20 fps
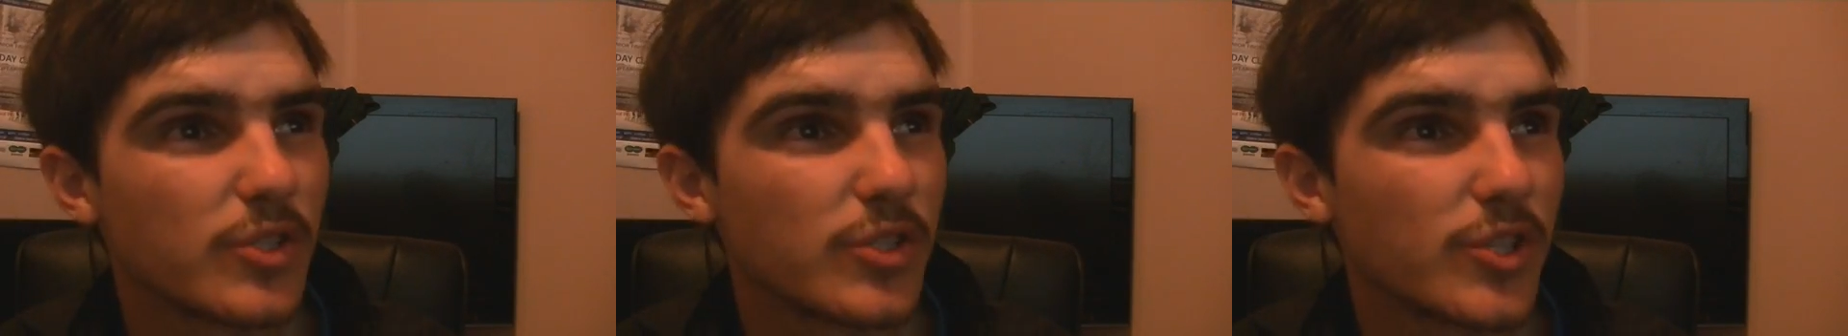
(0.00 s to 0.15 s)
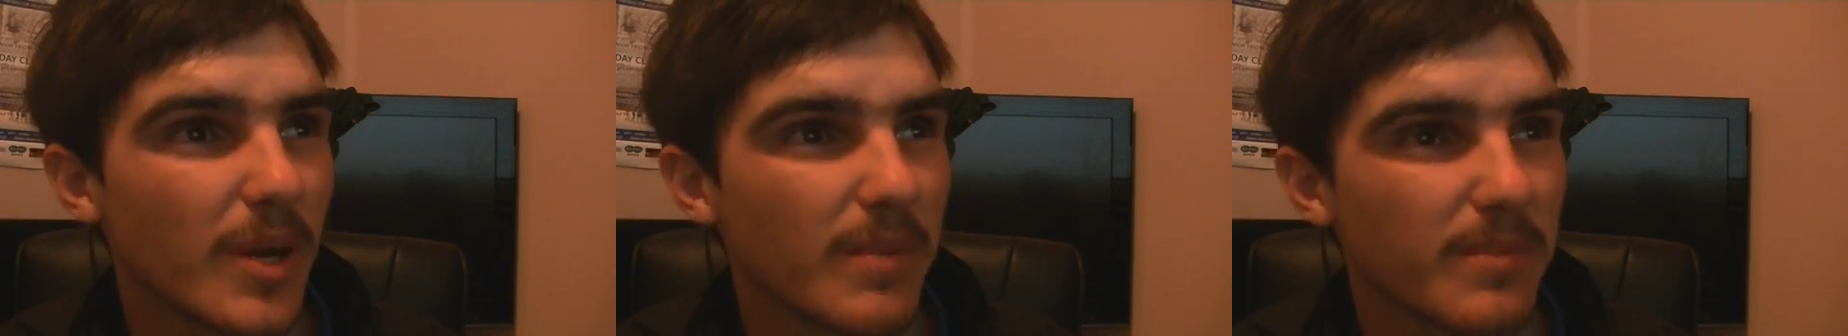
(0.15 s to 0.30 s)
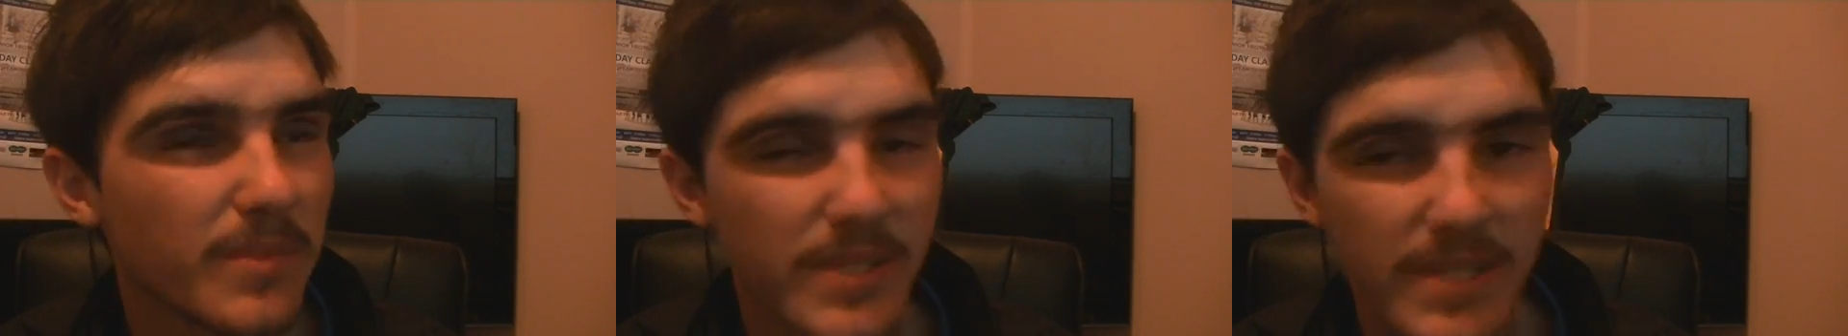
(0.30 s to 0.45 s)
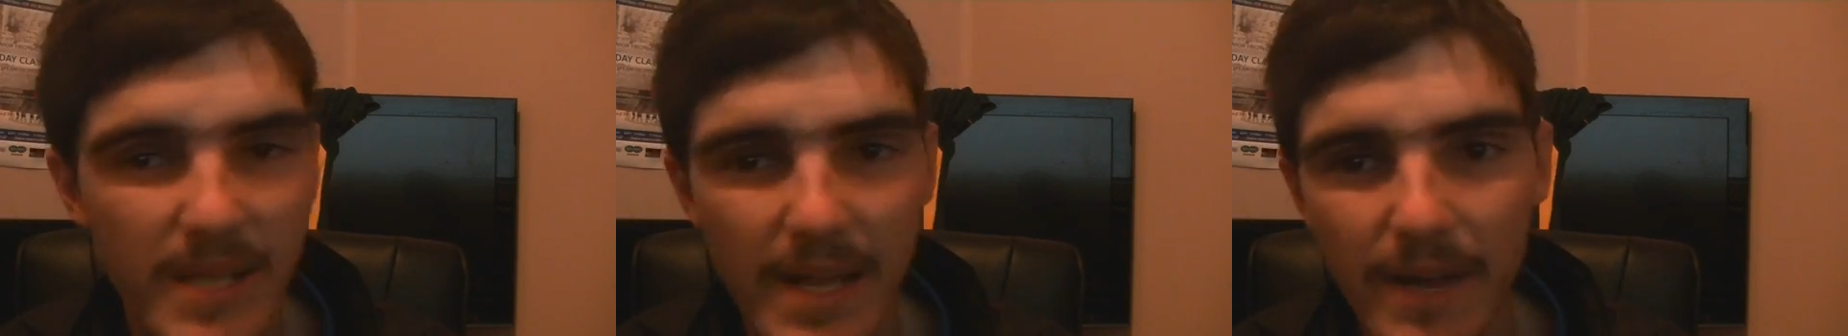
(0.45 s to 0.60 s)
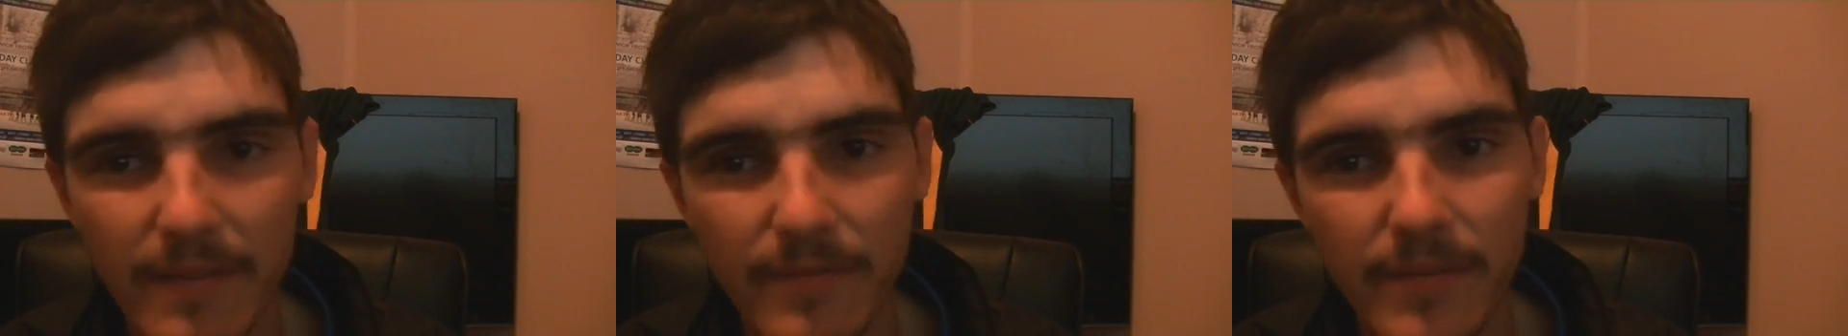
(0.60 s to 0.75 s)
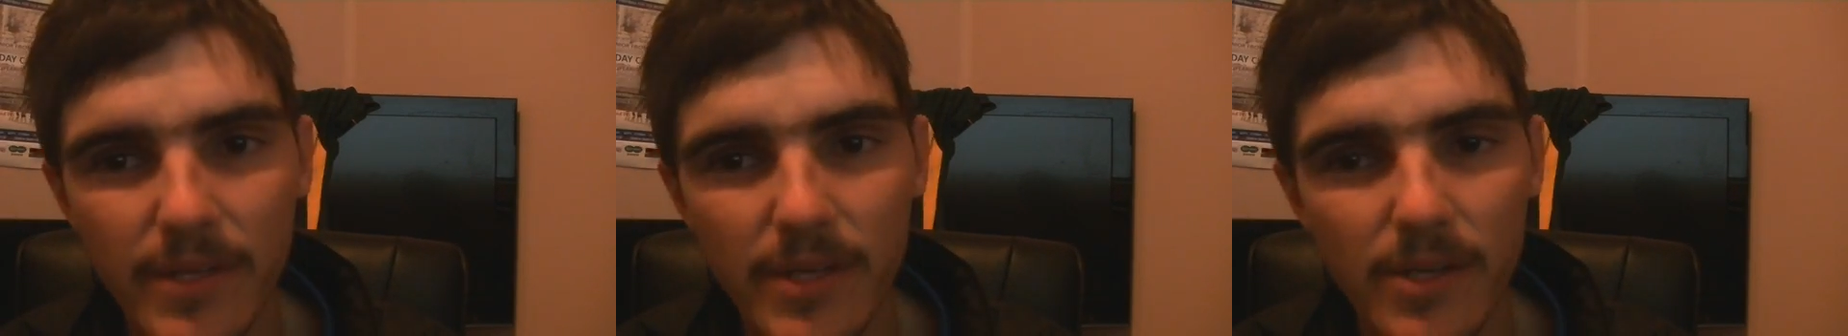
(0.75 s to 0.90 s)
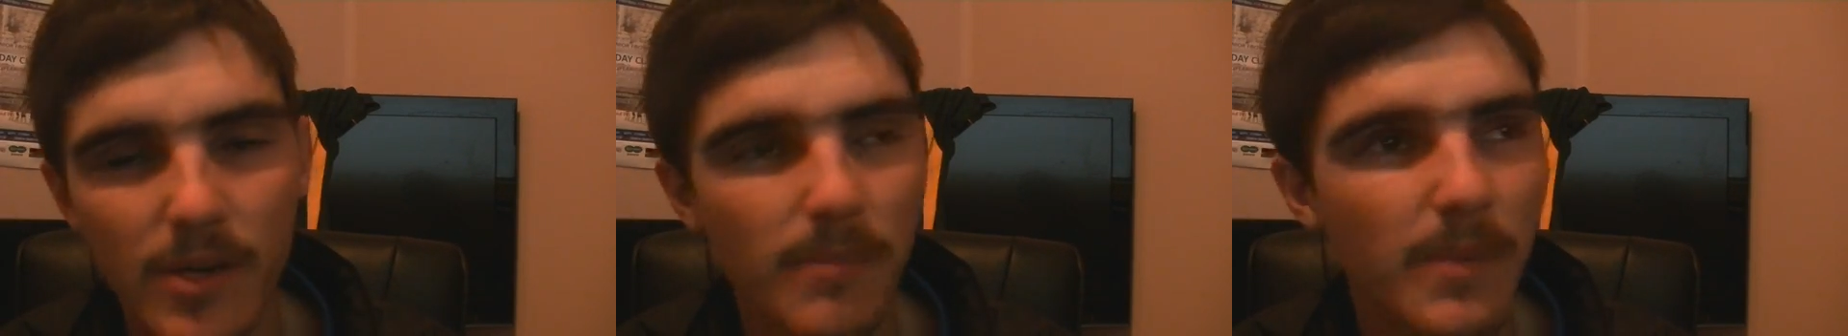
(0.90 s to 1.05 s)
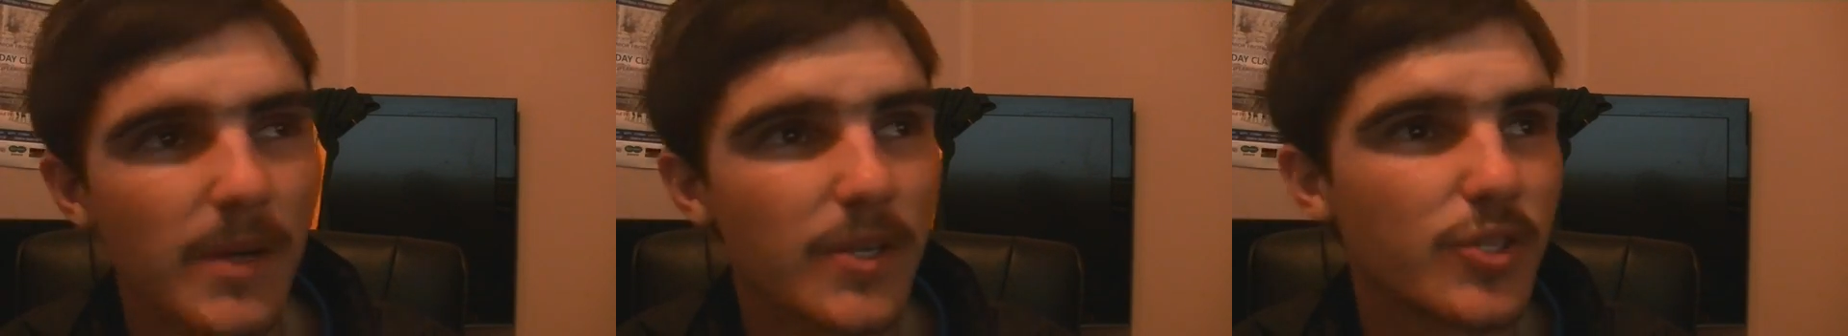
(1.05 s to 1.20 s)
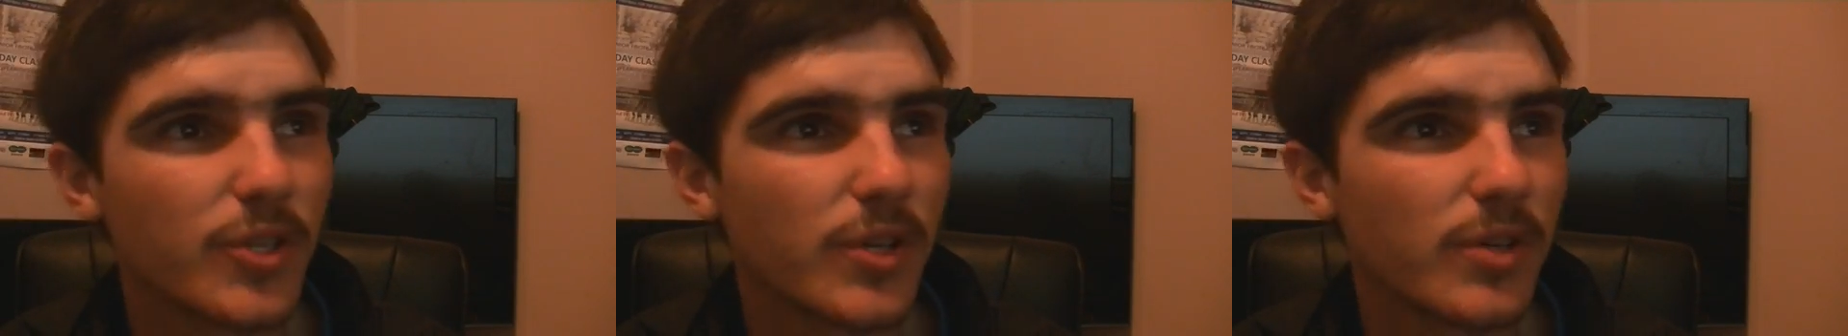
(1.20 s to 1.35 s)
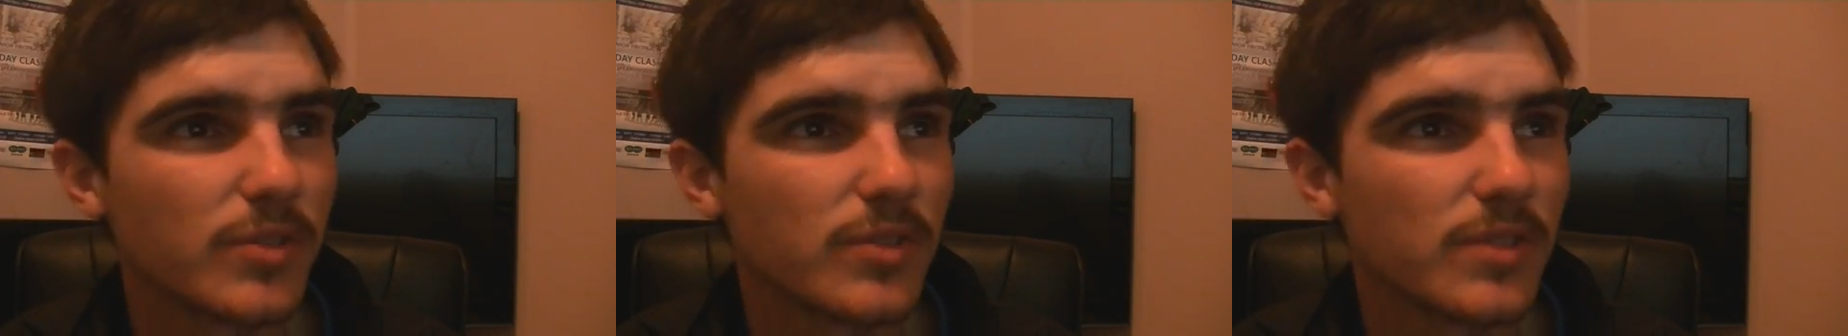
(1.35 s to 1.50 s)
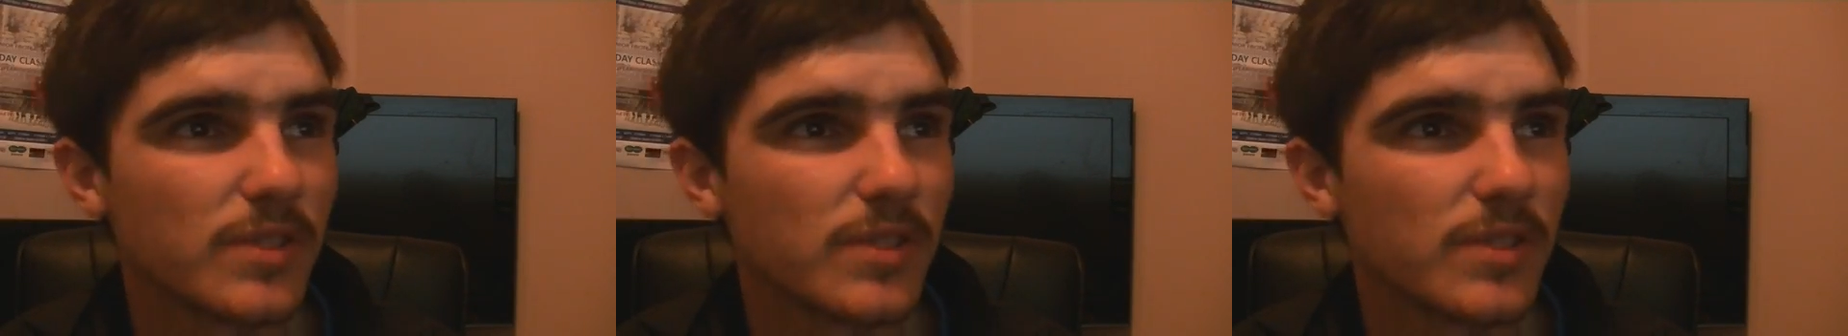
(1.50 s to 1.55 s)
jumped Southie, not much else